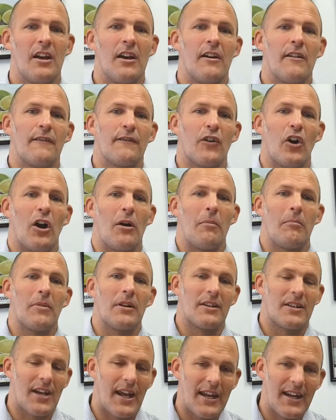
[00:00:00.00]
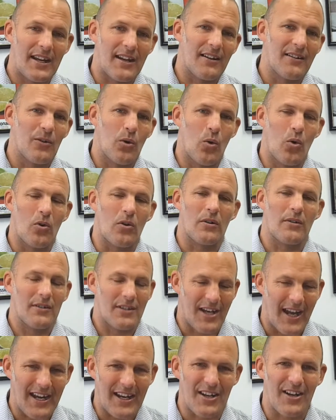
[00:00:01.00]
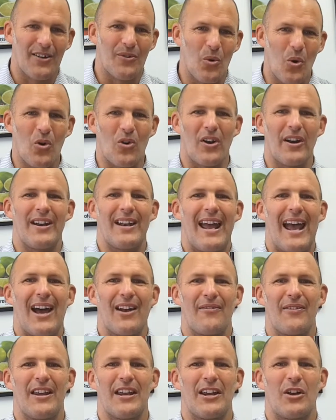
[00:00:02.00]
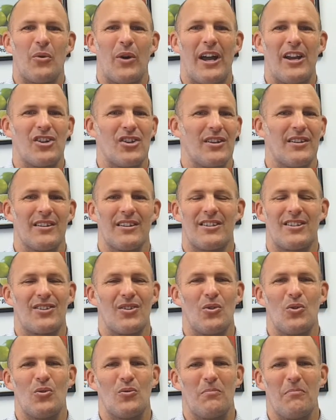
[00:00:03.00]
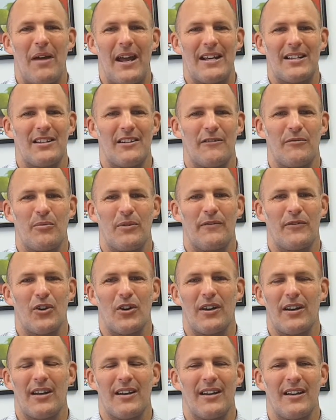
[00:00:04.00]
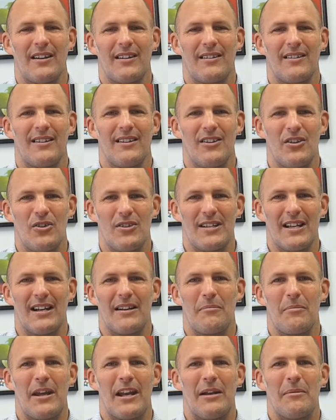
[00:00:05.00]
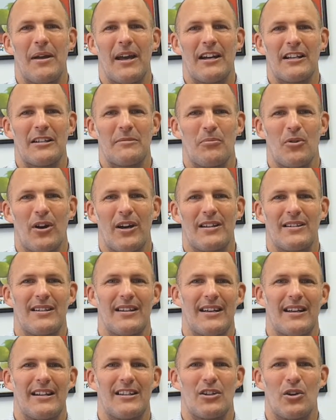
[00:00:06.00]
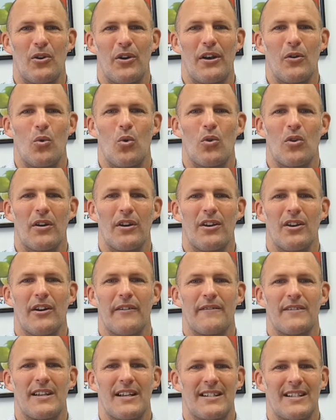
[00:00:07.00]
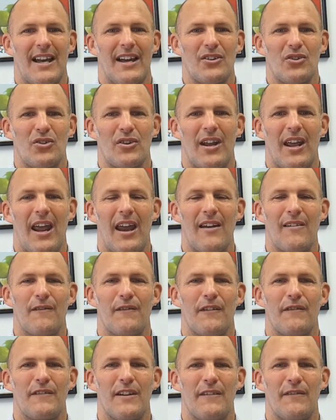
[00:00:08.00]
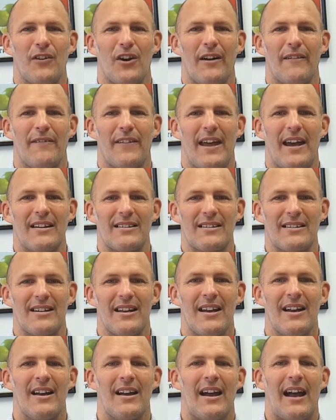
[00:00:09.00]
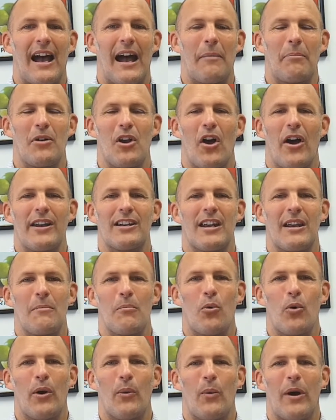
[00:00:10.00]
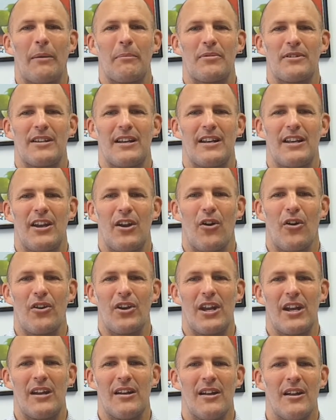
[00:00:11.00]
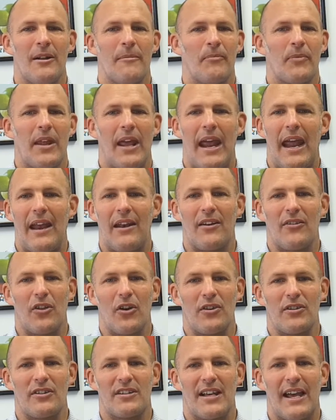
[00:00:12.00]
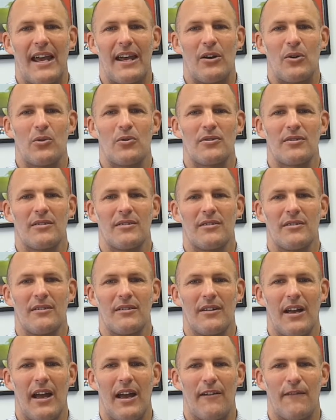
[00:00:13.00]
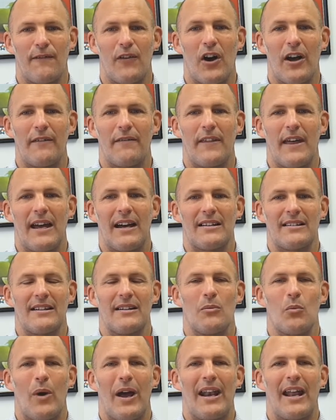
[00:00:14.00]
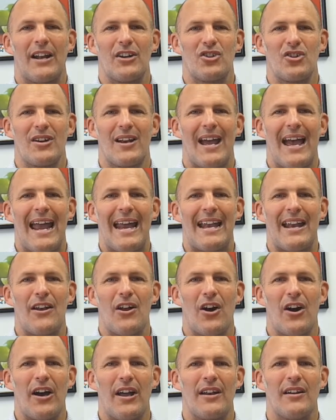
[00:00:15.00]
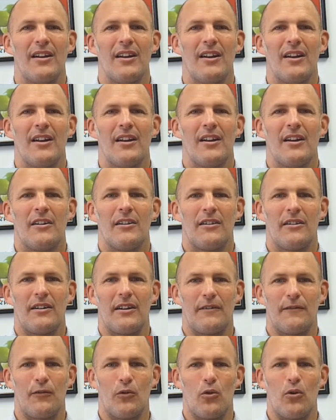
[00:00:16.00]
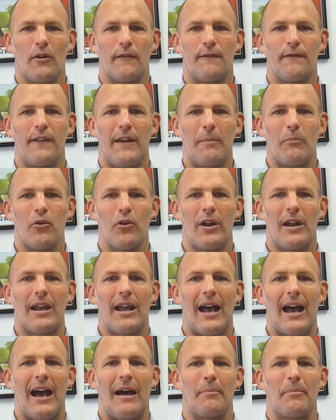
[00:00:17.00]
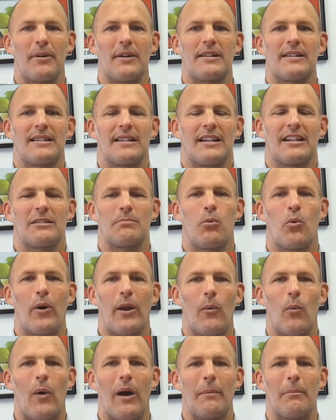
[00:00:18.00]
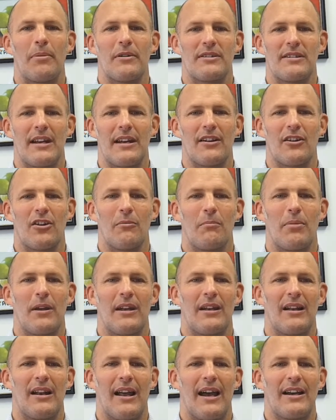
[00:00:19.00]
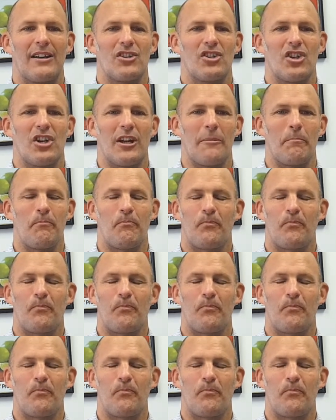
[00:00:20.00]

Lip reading: From take Auckland out of the equation, still massive. We've got a New Zealand median house price excluding Auckland of 655,000, up 19.1% year on year. And those sales, 5,189 for February, up 6.1% compared to last year.